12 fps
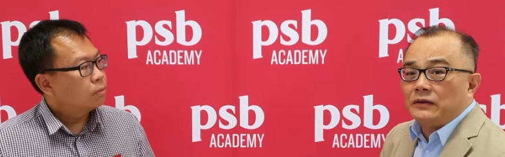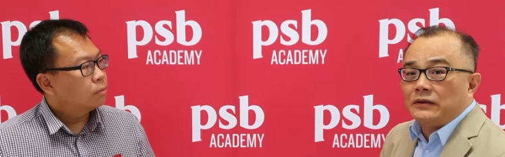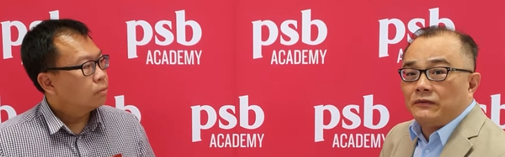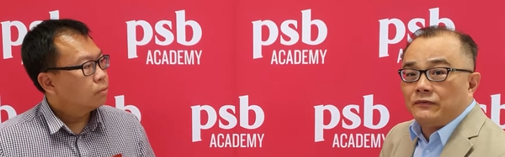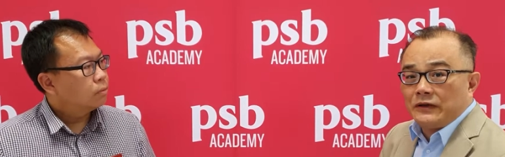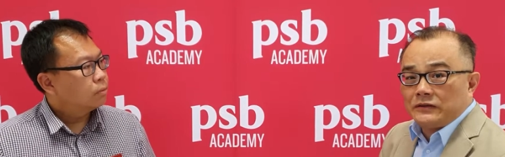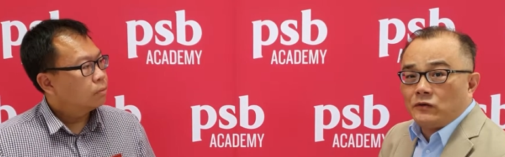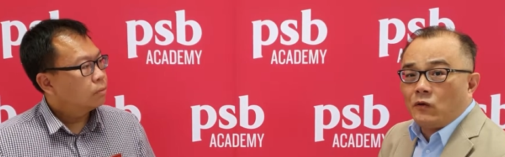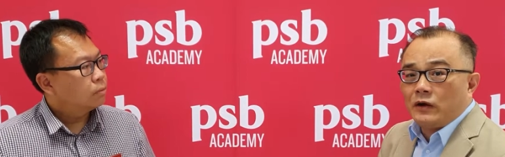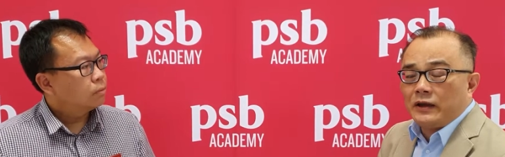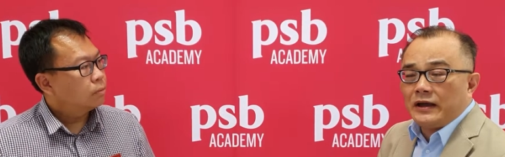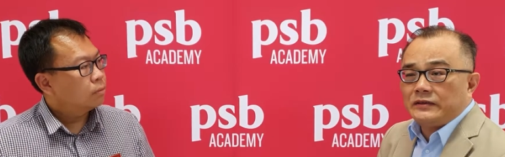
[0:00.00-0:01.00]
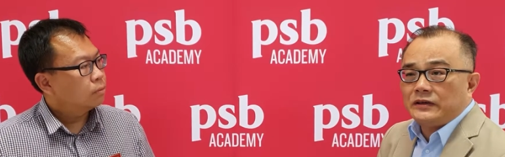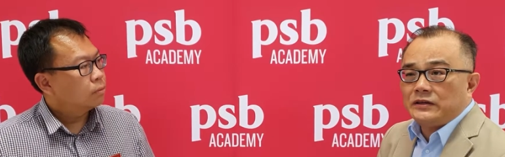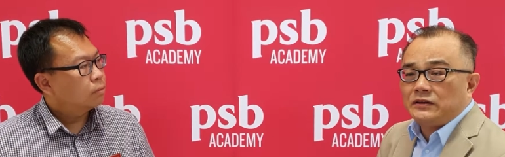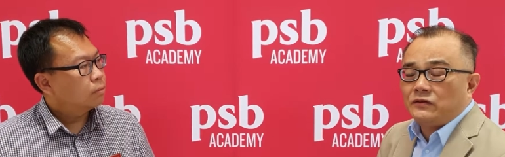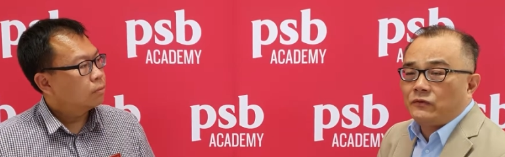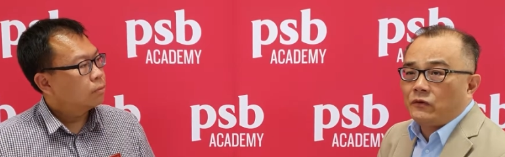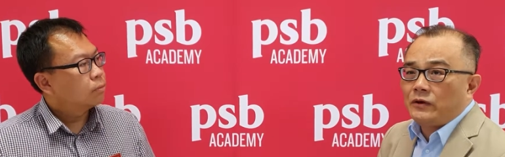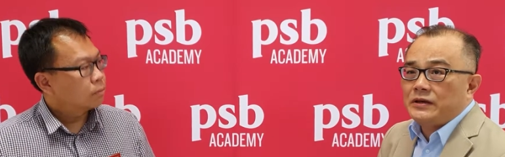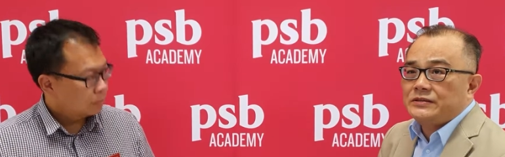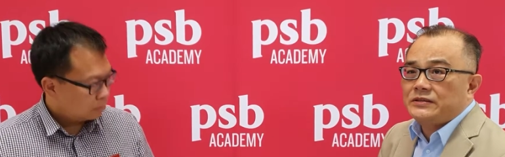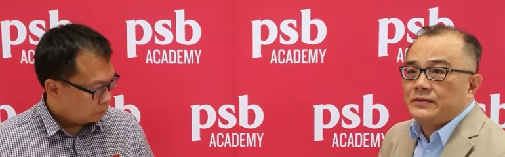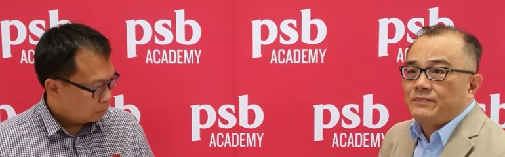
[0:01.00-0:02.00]
Speaker 1: that fits the organization. For
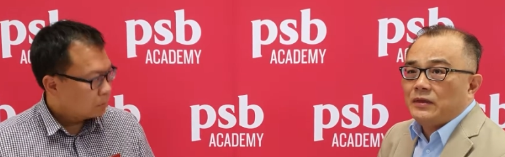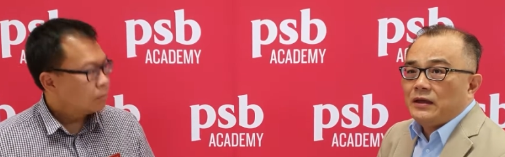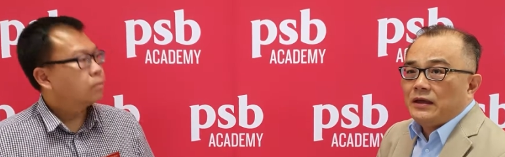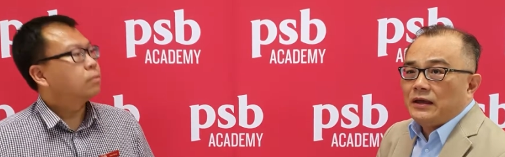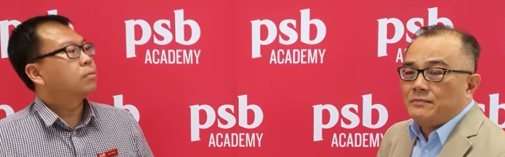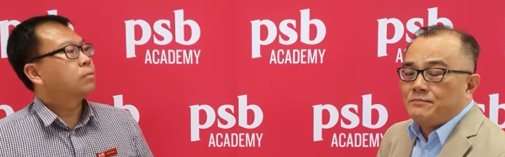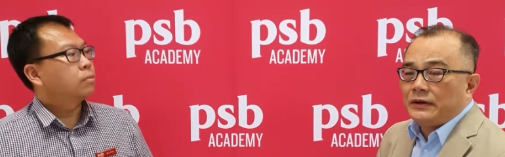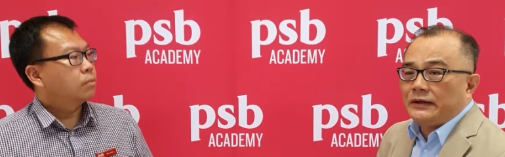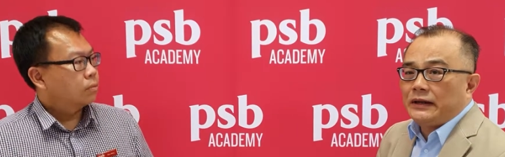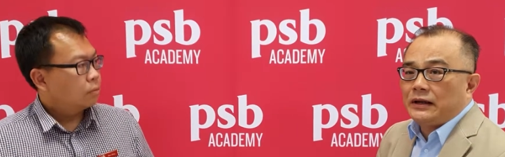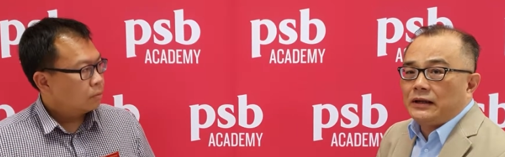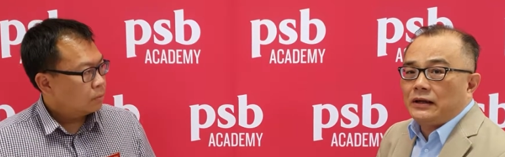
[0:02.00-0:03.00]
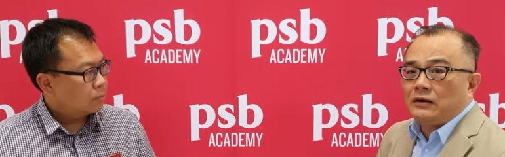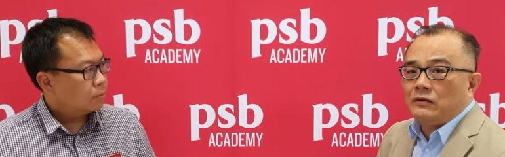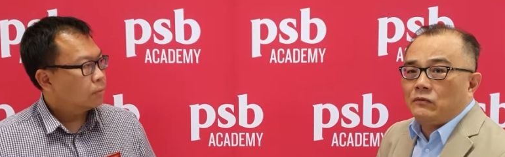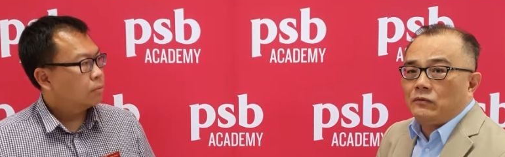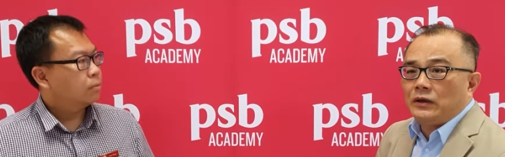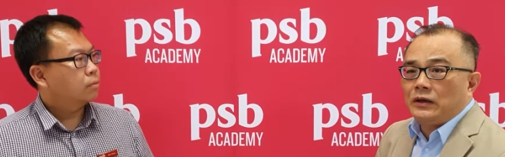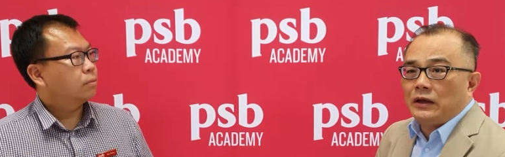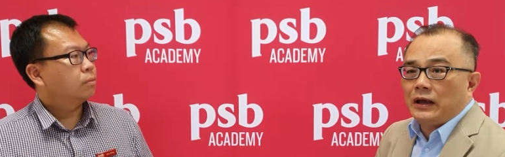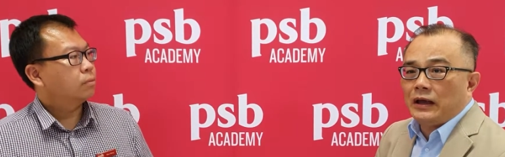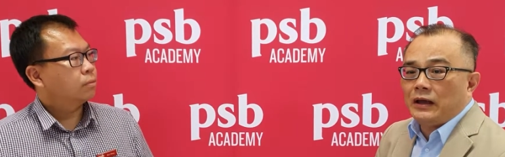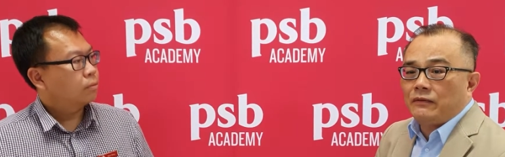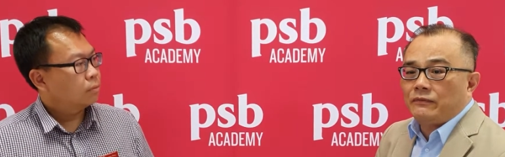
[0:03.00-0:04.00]
us, in particular, we
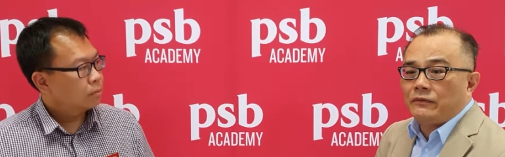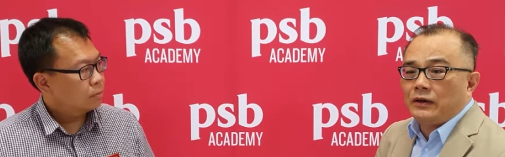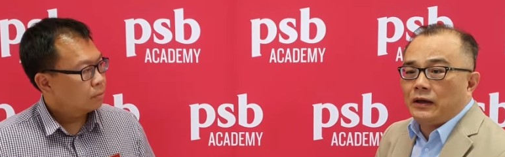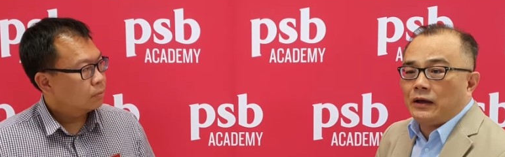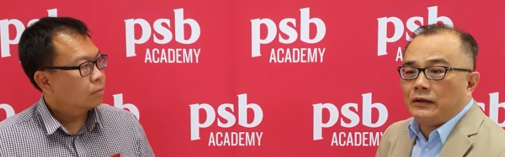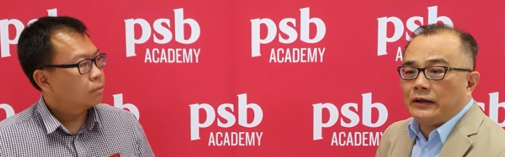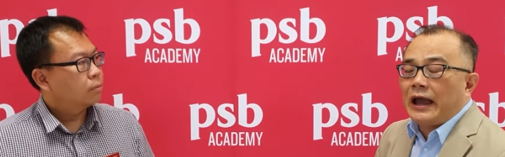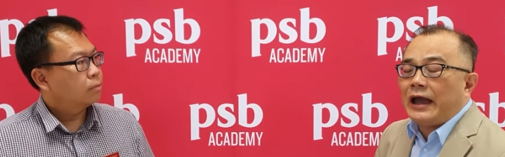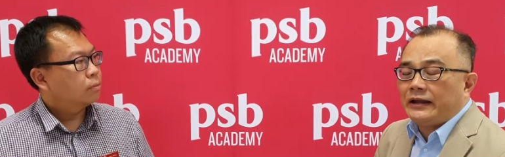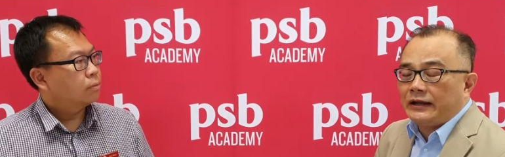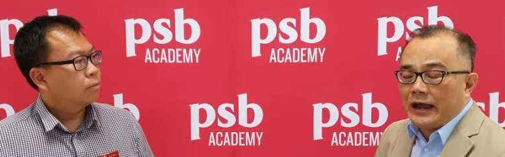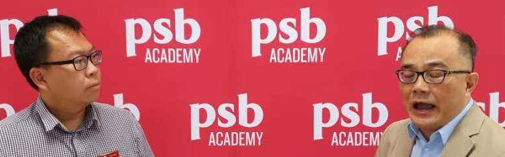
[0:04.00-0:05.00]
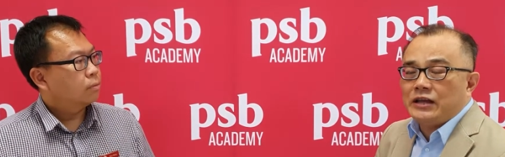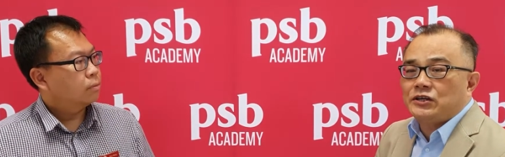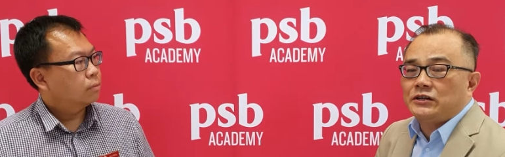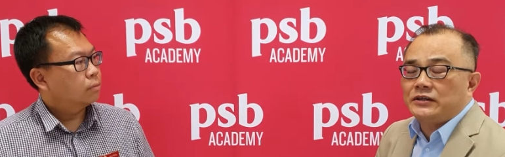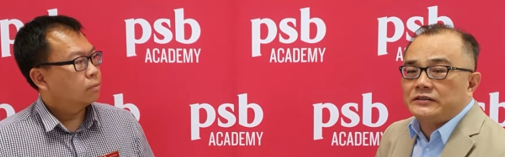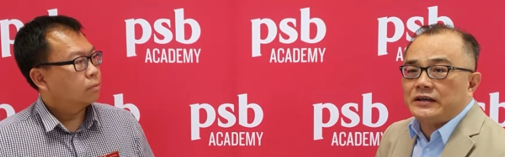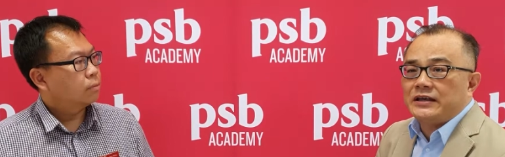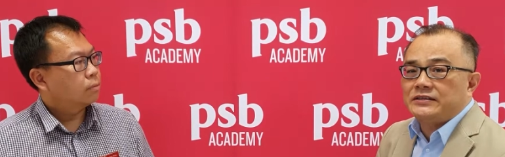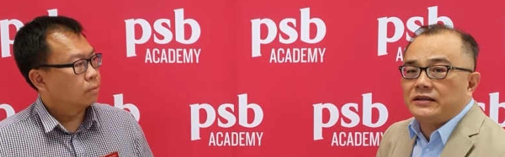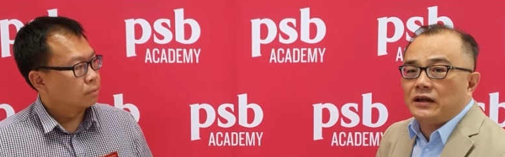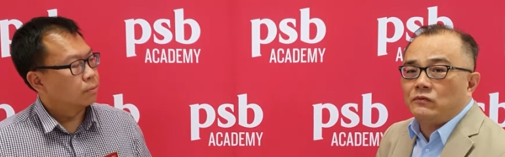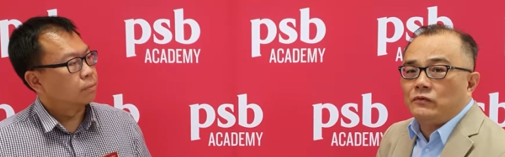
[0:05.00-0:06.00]
have uh, the added edge in the sense
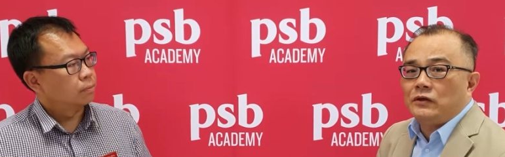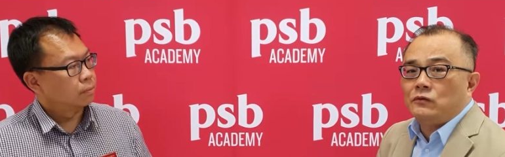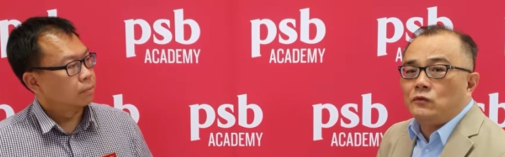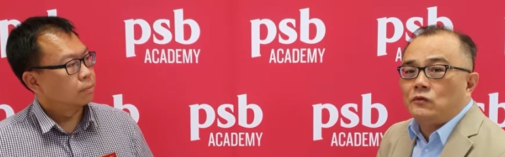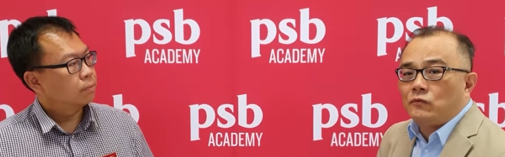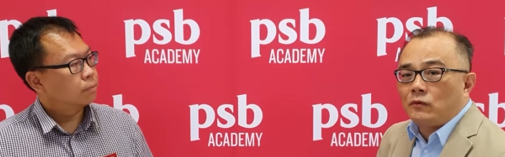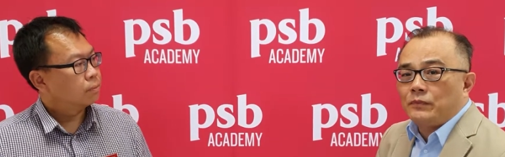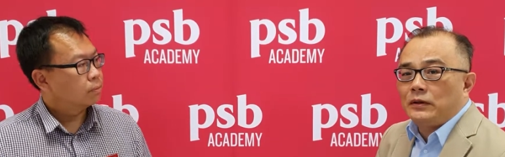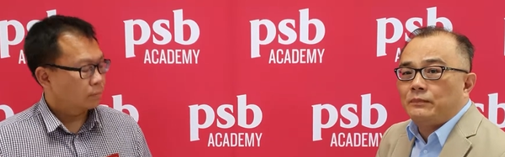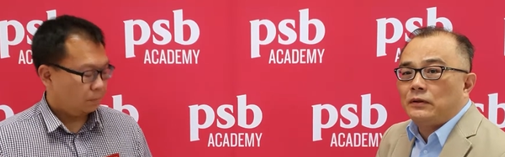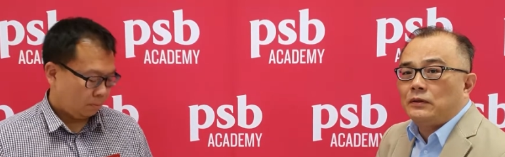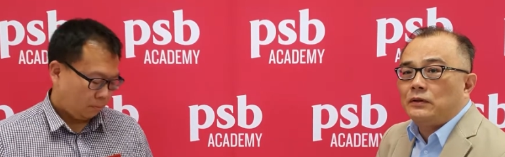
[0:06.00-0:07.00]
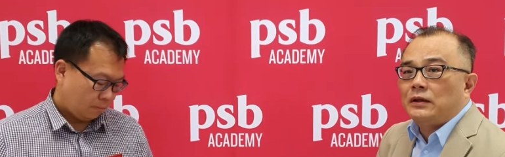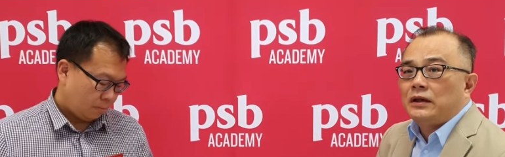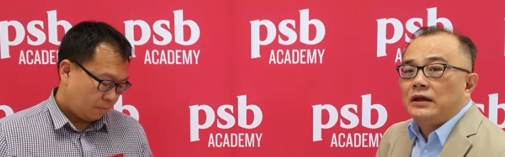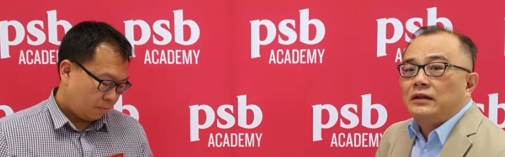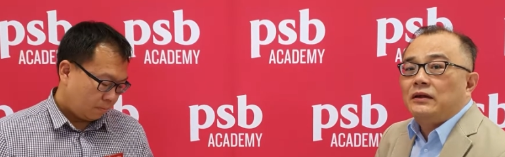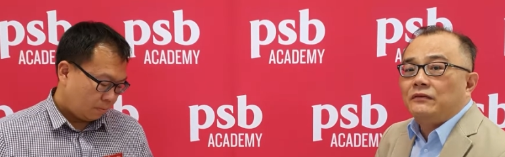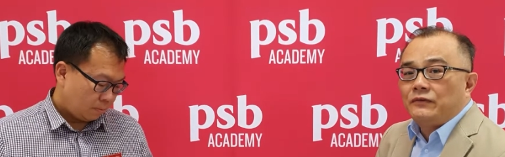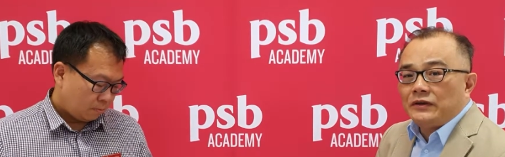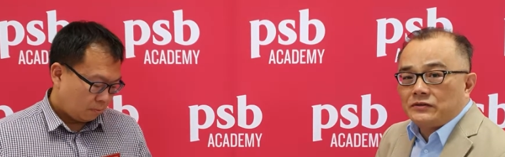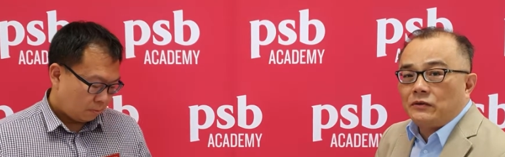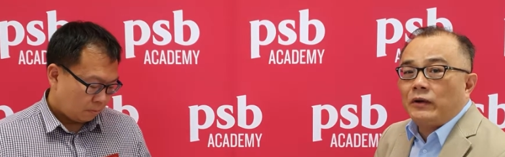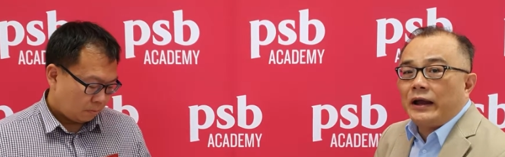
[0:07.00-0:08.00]
that mm. we look for people that fits
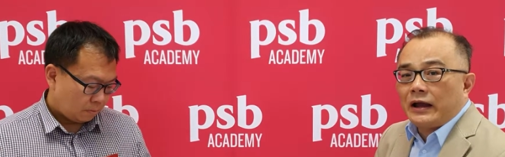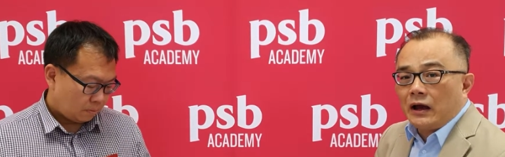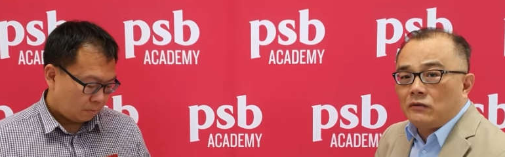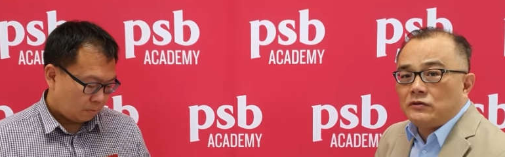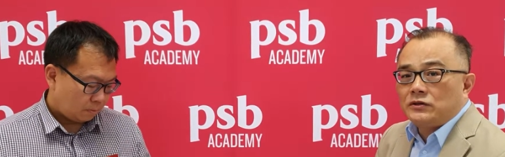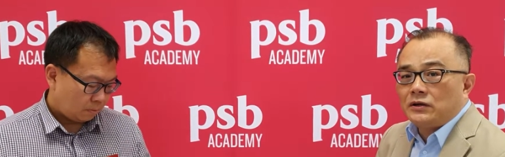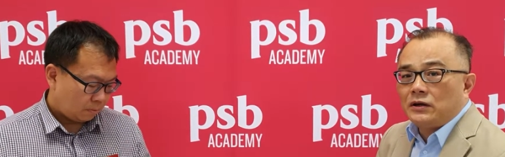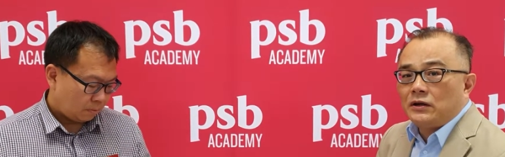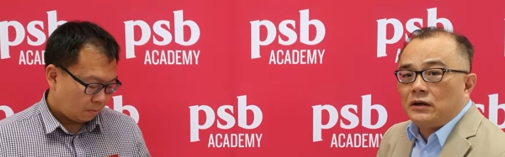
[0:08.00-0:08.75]
the right culture,